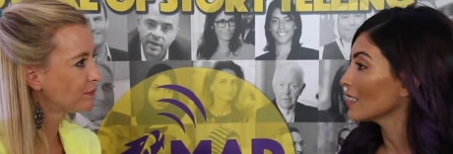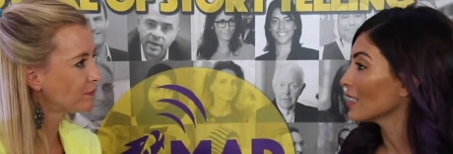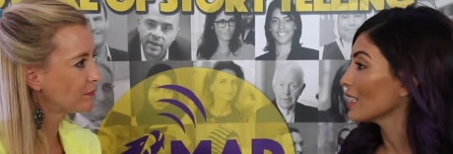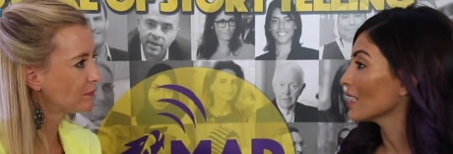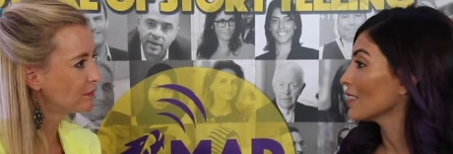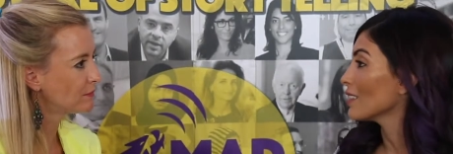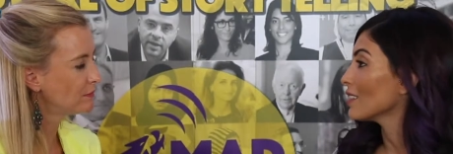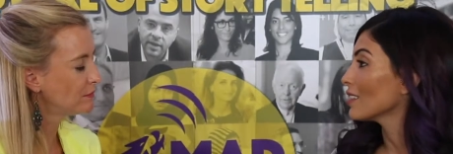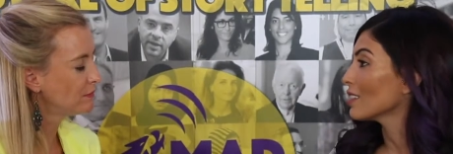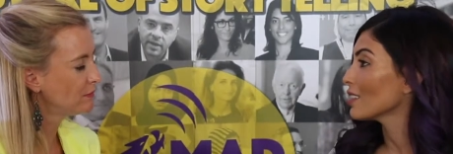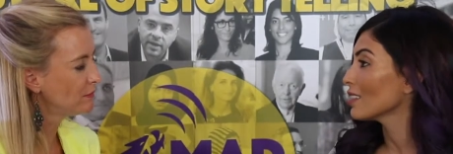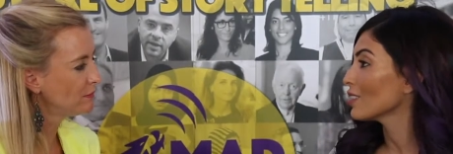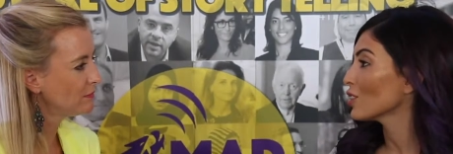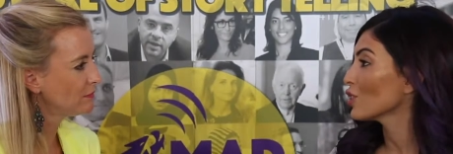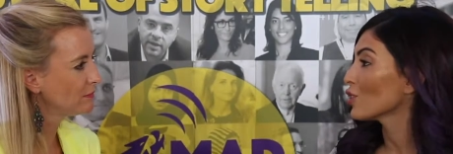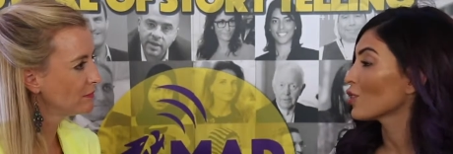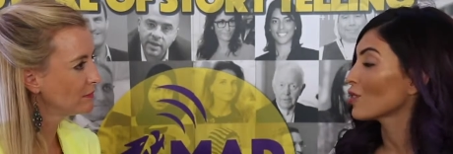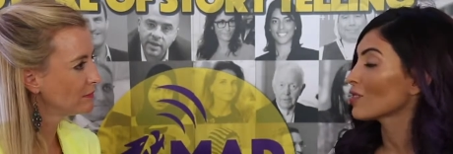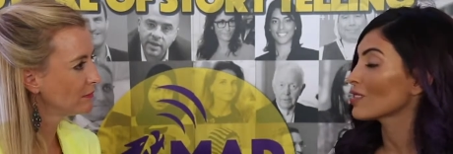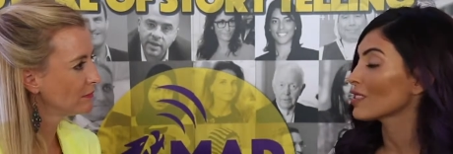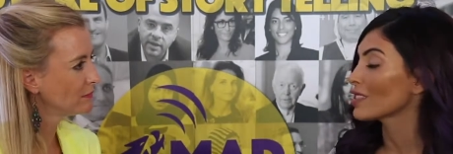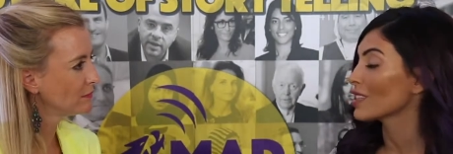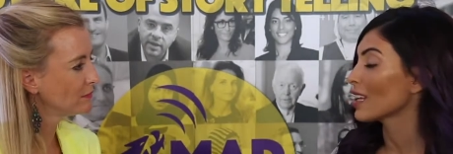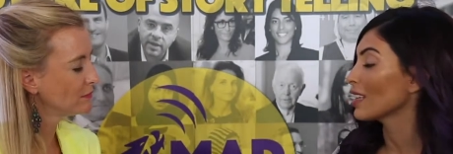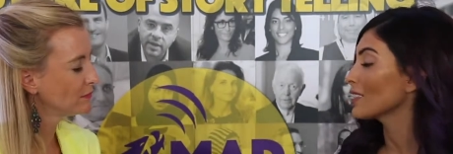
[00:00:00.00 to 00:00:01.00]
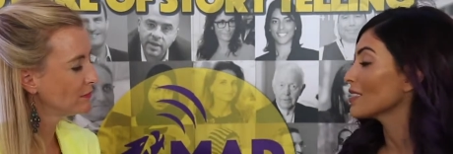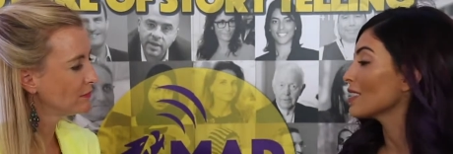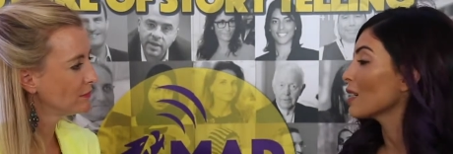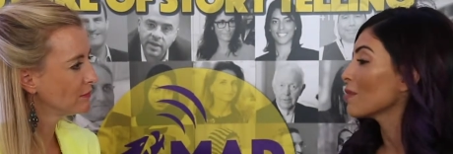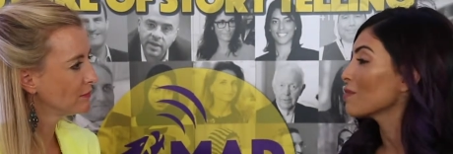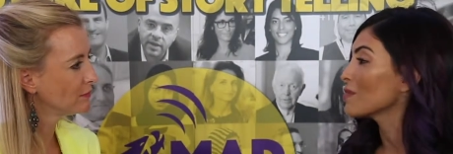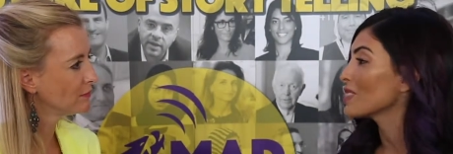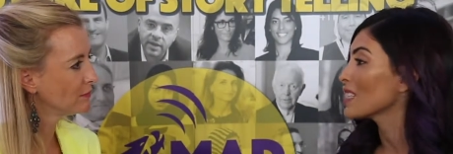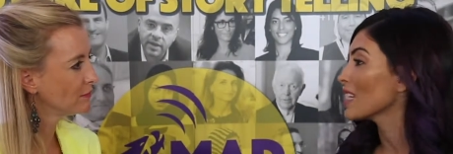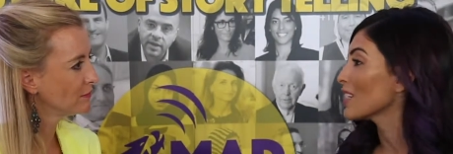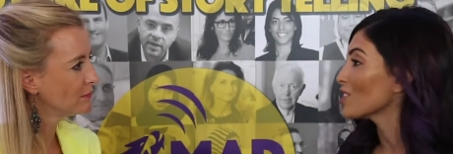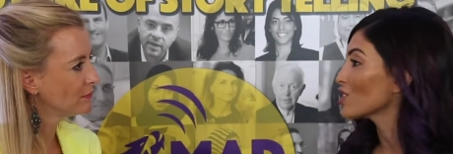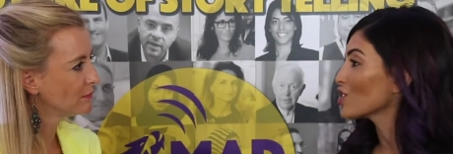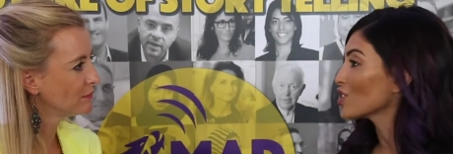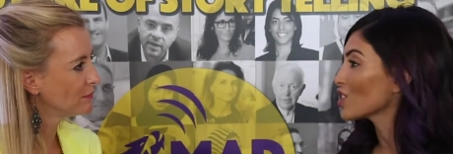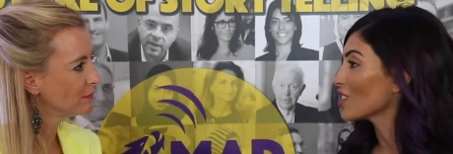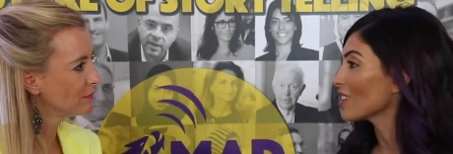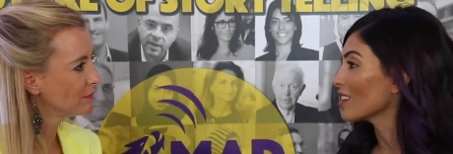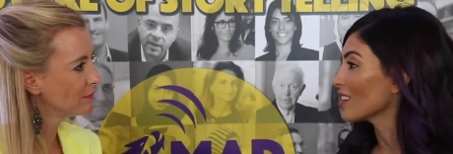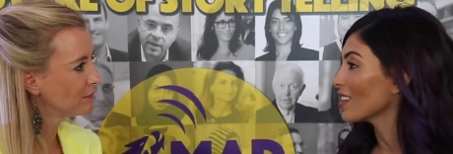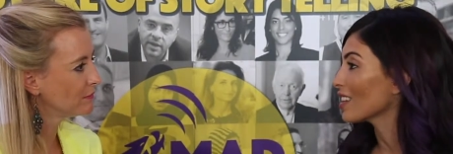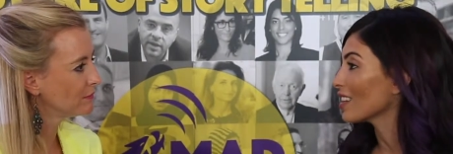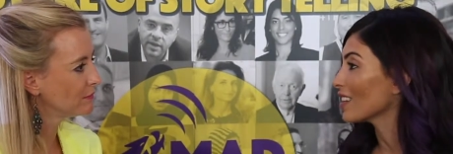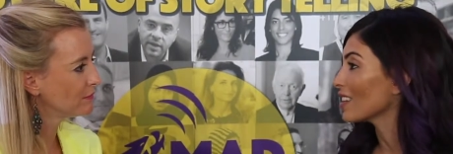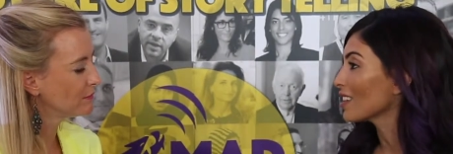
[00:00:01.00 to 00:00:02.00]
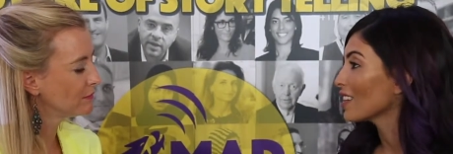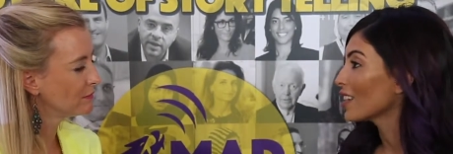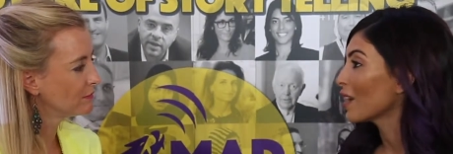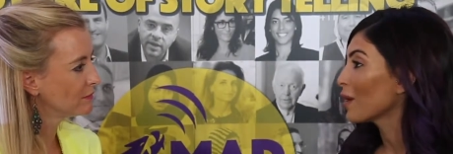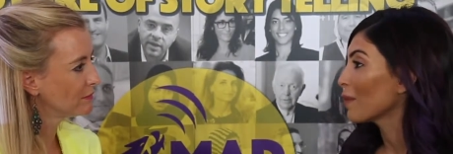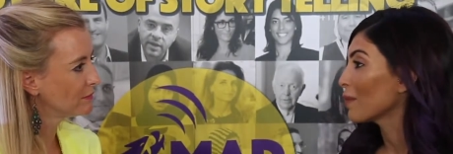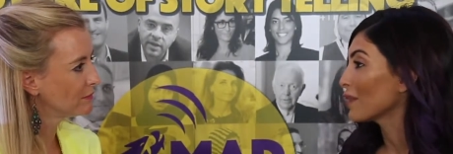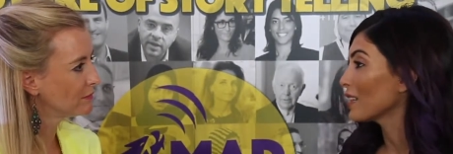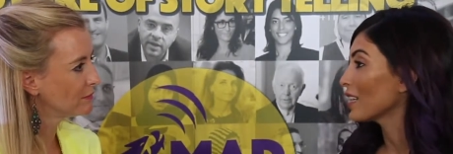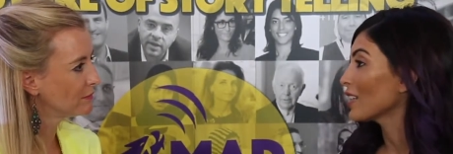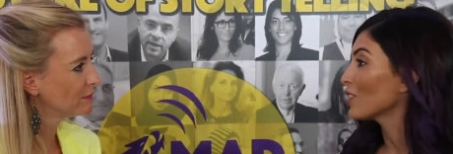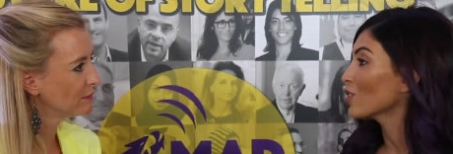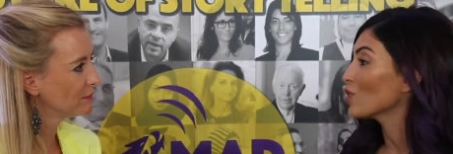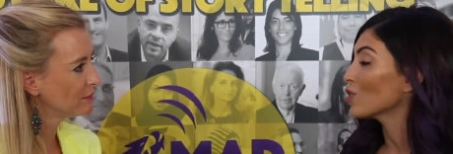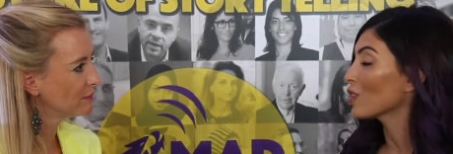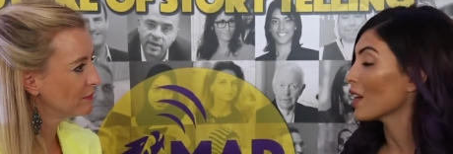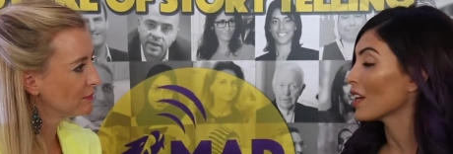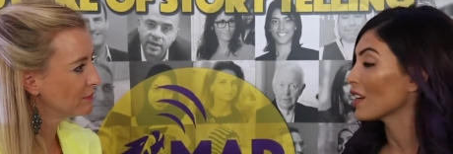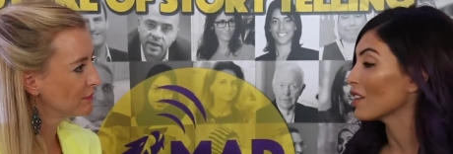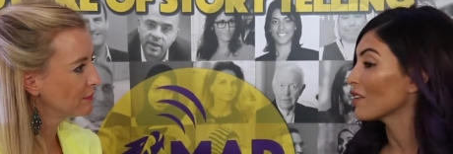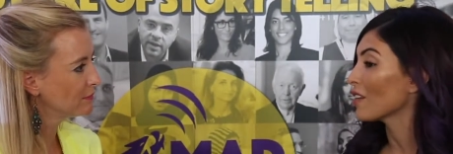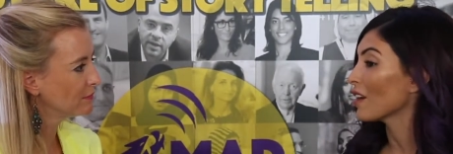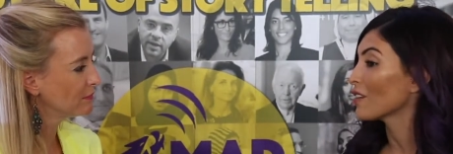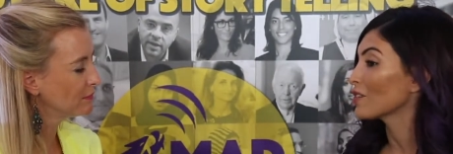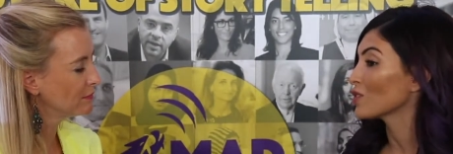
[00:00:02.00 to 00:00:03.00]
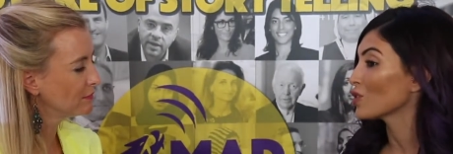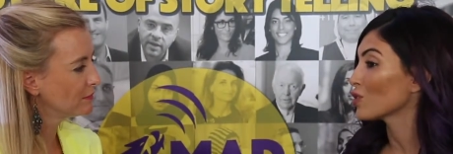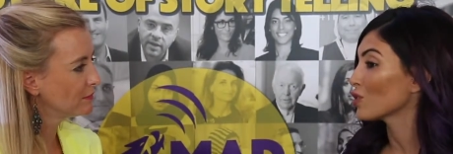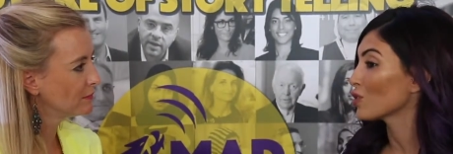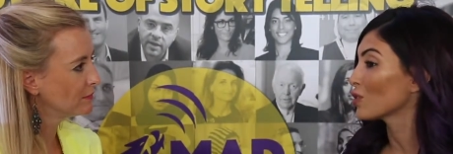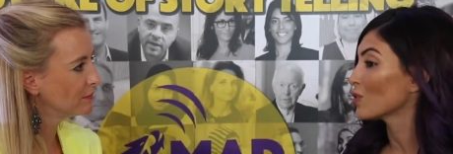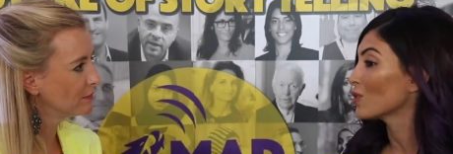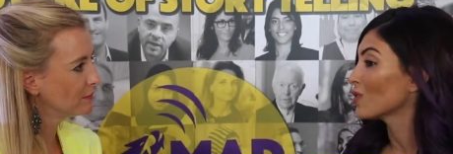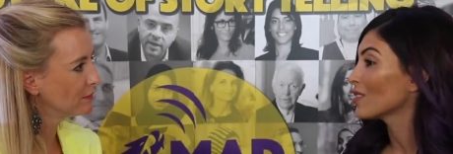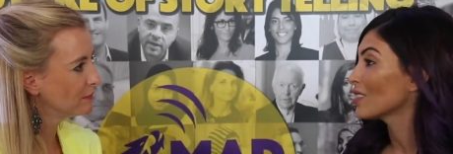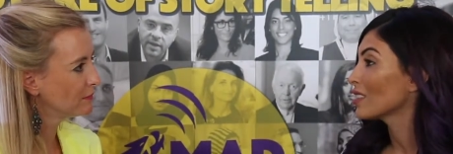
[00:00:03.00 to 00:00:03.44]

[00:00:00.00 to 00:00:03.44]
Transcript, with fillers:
Speaker 1: and it, you know, it's that temptation that, but then you kind of have to,